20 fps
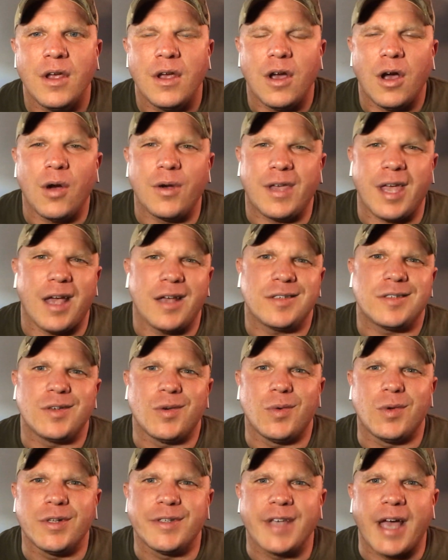Okay,
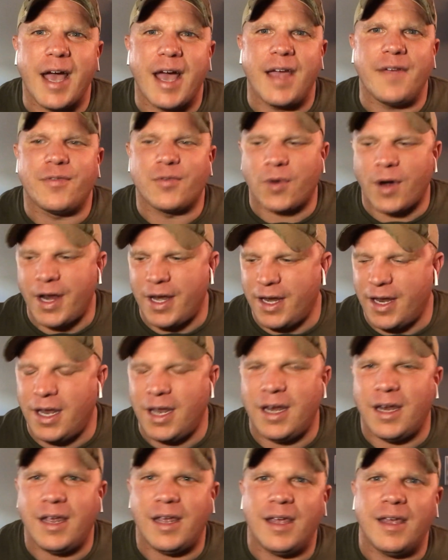so we'll dive right
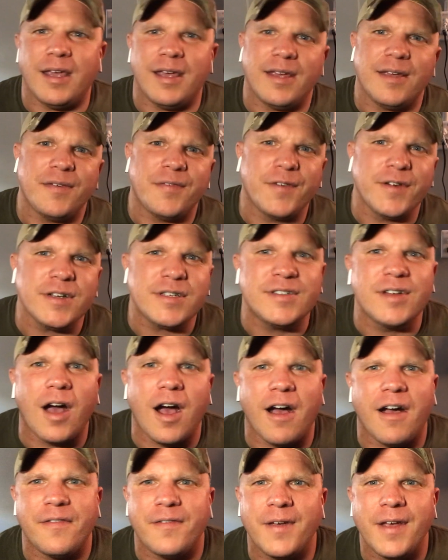in. First
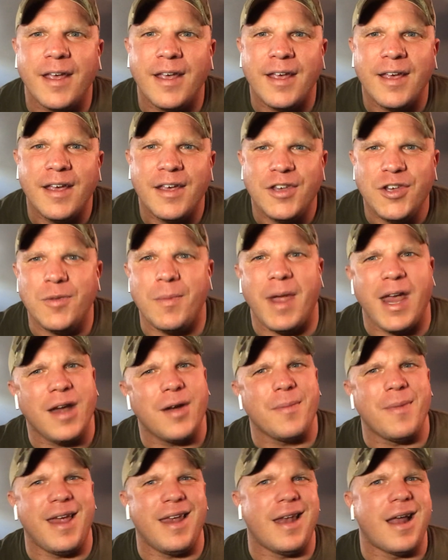off, you may
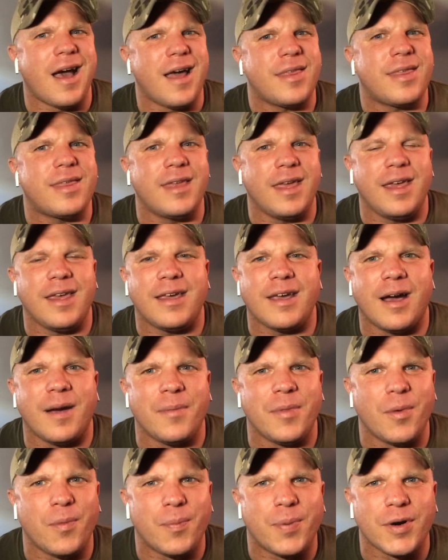or may not think
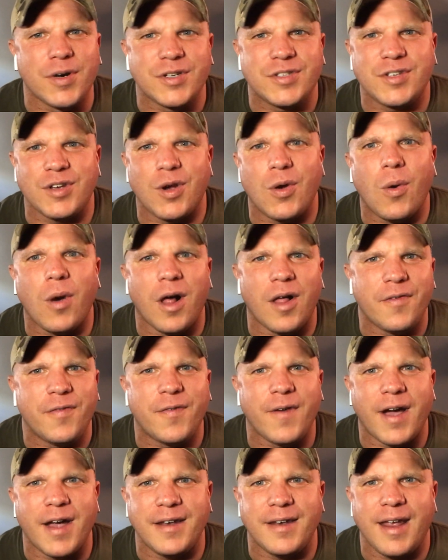I'm the person
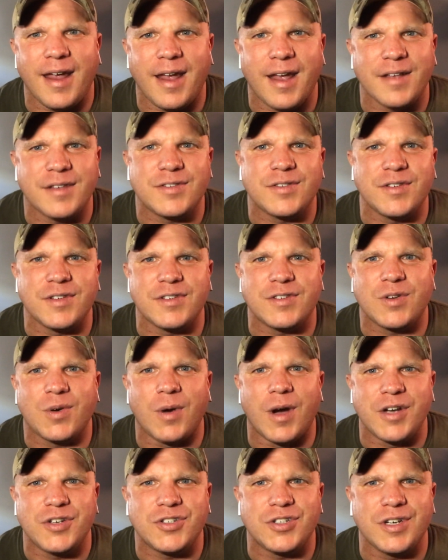qualified to answer this
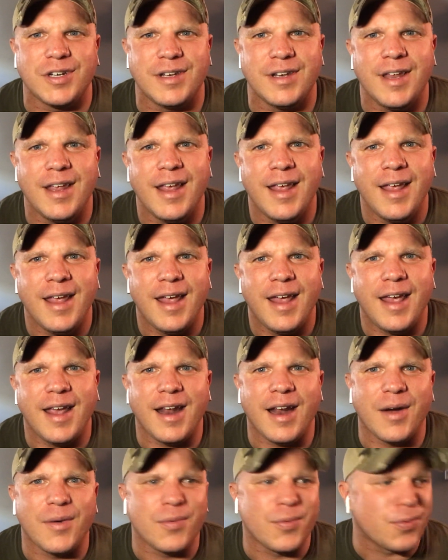question,
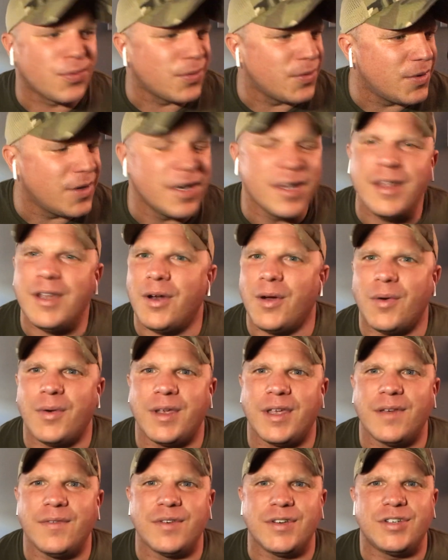and I really
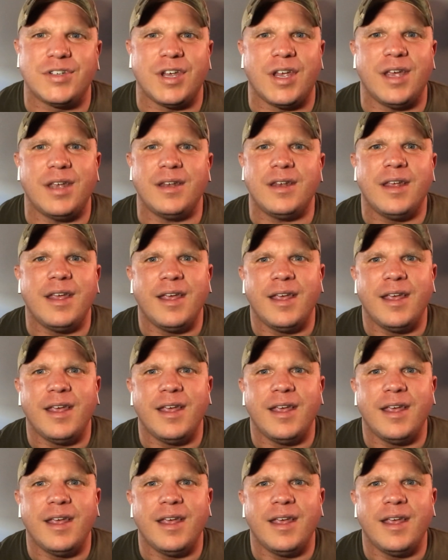don't give a shit